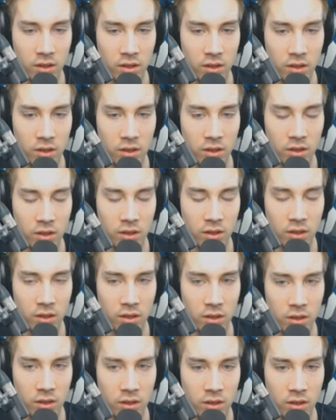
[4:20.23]
Actually not,
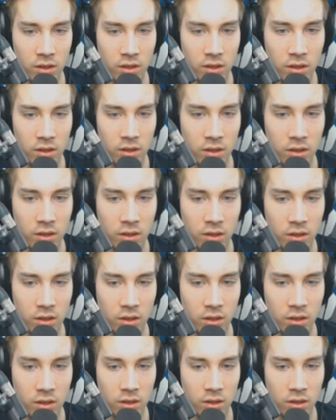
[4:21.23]
it's worth a fair little,
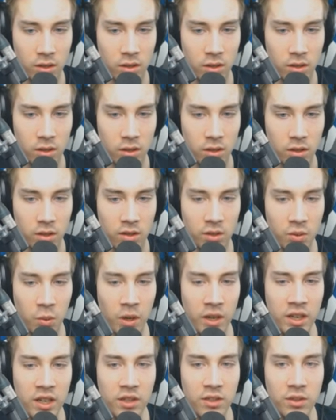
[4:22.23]
little bit.
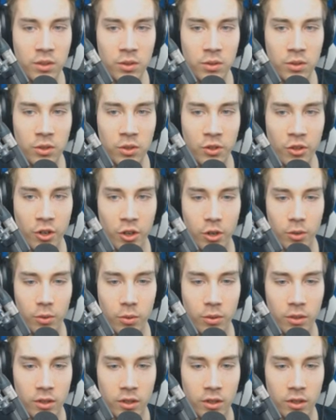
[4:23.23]
22 little euro.